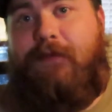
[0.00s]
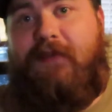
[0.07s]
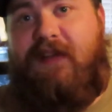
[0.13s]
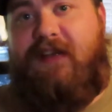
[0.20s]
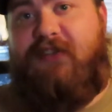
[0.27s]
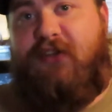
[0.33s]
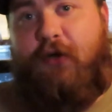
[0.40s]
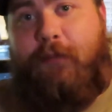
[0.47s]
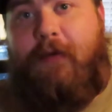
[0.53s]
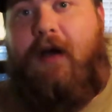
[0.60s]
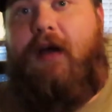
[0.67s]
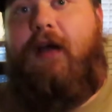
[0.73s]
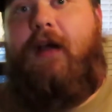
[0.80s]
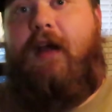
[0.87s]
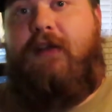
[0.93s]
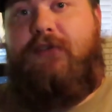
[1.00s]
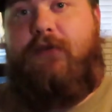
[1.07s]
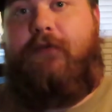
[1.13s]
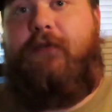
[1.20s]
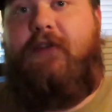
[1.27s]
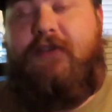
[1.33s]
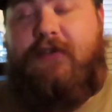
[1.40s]
These are my
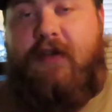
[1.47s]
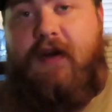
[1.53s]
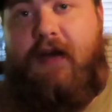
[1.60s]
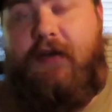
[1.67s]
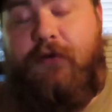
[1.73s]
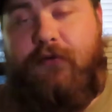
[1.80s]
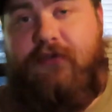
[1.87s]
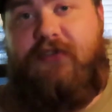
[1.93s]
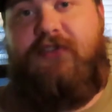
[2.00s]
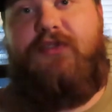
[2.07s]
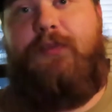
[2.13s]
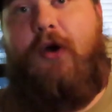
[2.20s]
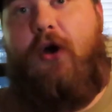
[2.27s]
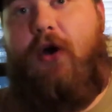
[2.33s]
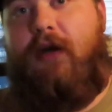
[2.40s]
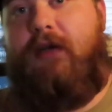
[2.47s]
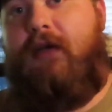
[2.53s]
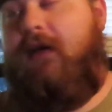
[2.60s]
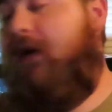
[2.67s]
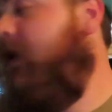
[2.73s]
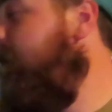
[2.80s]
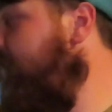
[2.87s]
angelfish that I use to spawn,
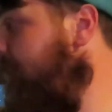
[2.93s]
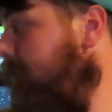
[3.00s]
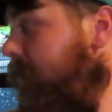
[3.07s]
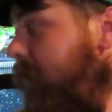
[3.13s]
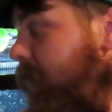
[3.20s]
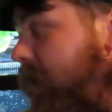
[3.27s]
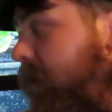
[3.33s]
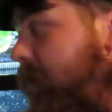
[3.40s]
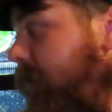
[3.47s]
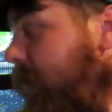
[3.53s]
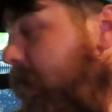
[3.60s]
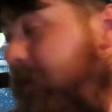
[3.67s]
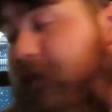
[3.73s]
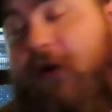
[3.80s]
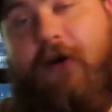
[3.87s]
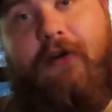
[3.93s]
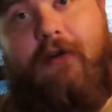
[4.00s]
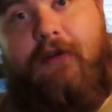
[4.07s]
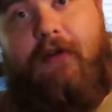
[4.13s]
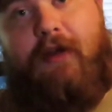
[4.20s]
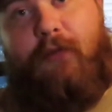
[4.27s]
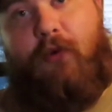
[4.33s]
and I'm
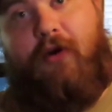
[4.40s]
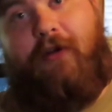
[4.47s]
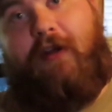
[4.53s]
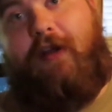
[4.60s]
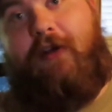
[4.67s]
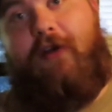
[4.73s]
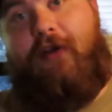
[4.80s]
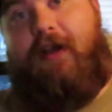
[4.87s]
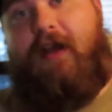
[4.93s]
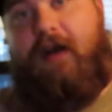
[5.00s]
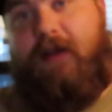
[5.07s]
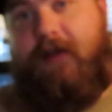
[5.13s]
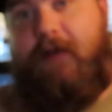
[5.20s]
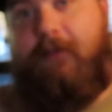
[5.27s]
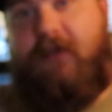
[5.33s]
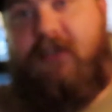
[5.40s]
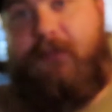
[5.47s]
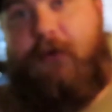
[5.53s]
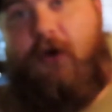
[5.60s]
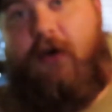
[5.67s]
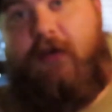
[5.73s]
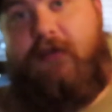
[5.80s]
currently working on getting them to
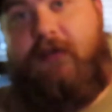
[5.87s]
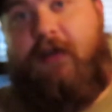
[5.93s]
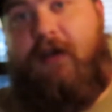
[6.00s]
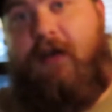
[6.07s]
spawn,